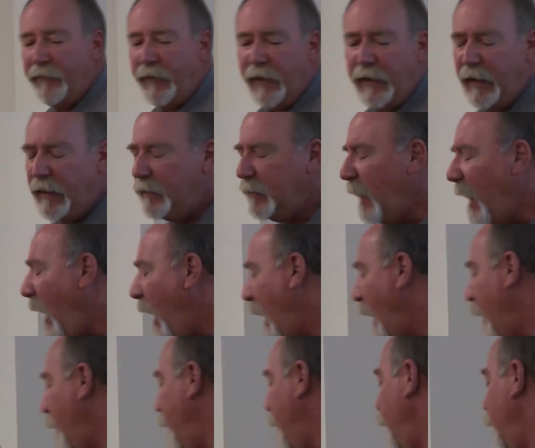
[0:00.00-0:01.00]
Feeding
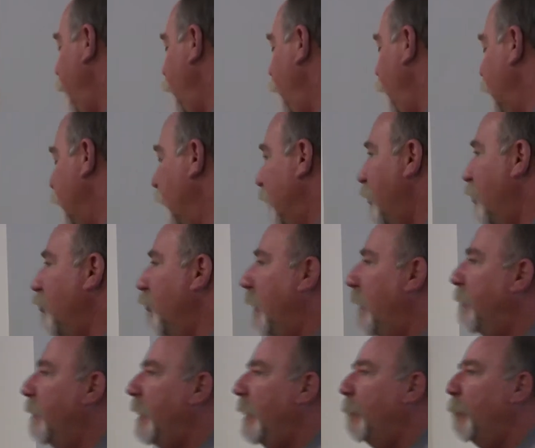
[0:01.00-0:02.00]
time is
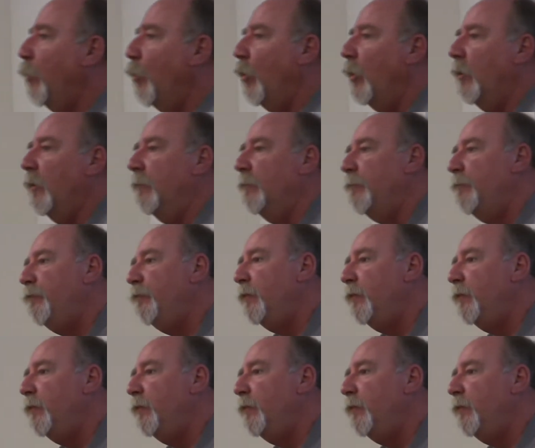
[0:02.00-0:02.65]
extremely important.